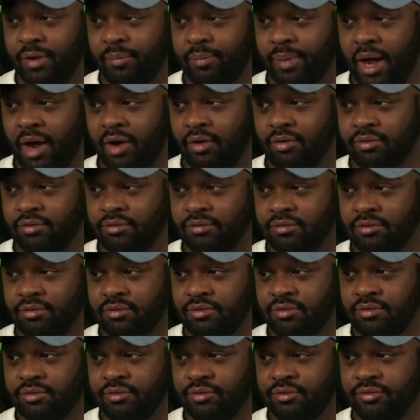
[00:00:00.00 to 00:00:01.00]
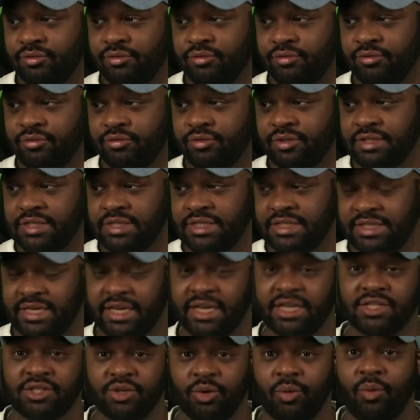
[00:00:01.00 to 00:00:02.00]
about
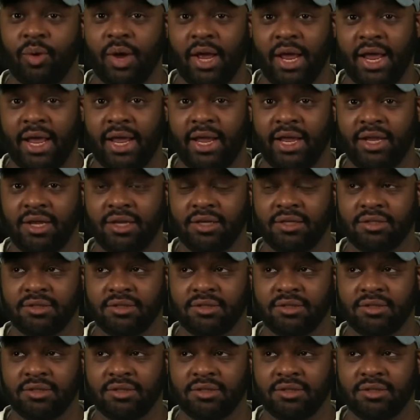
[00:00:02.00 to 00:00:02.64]
six away,